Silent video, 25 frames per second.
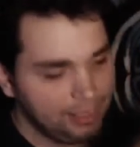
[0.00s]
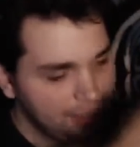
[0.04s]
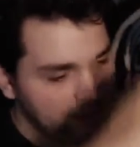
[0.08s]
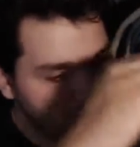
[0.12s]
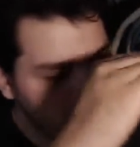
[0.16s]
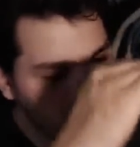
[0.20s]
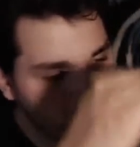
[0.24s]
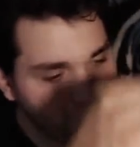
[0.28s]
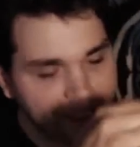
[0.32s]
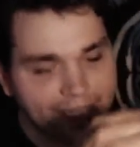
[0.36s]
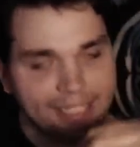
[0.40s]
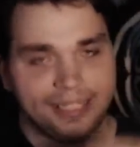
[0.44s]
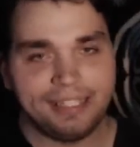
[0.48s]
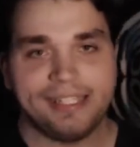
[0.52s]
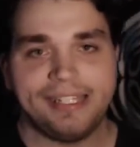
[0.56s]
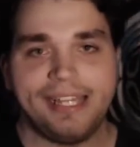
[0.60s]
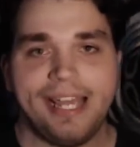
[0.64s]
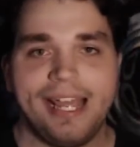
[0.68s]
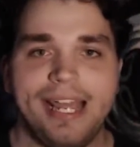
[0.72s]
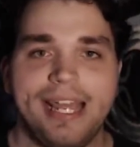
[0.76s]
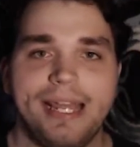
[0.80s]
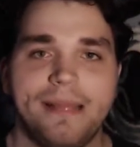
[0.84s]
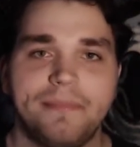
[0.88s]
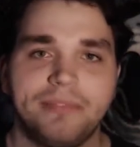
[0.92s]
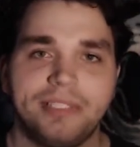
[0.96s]
Look at the
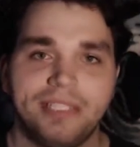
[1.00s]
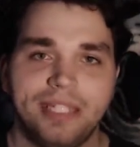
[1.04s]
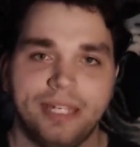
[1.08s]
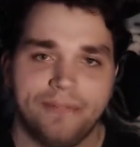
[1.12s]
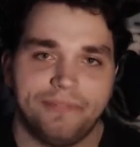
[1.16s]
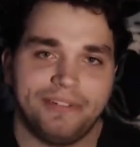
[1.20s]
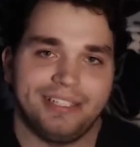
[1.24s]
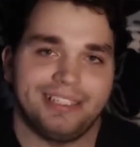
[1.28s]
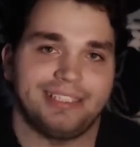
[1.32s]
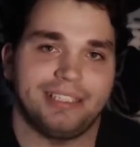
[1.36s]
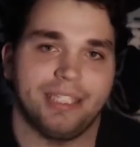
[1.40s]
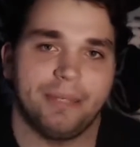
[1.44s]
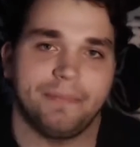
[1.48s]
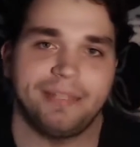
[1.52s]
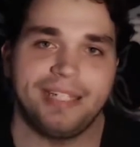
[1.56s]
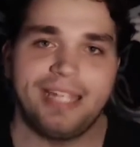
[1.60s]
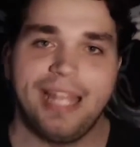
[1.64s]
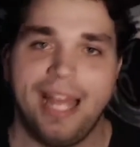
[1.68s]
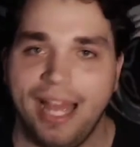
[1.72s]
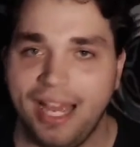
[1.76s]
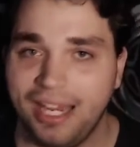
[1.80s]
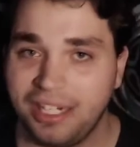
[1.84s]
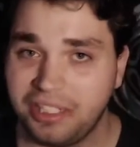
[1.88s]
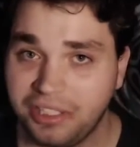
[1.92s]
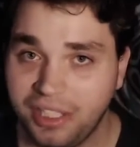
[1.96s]
game, see if it's something
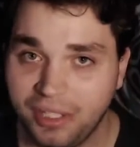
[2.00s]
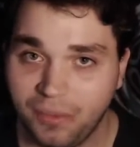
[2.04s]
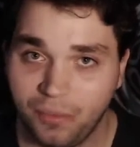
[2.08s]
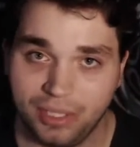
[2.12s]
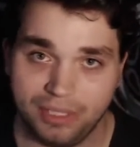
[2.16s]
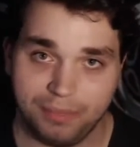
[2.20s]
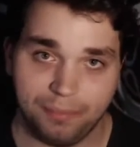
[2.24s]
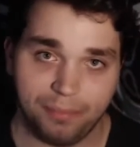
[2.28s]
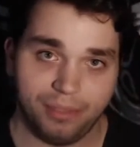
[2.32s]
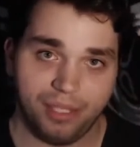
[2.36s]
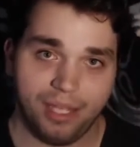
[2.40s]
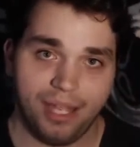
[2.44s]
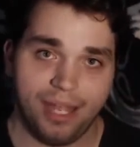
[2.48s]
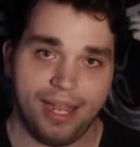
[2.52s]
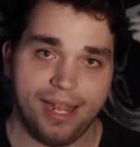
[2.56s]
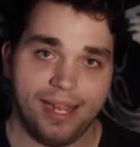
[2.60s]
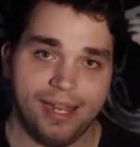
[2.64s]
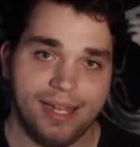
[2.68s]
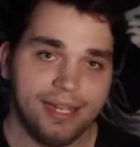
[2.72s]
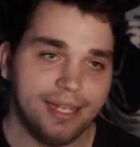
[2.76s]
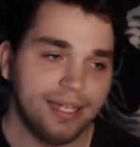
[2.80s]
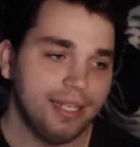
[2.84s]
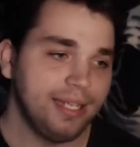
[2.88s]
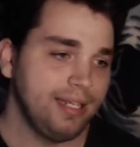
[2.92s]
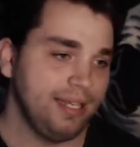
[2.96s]
I actually want to play.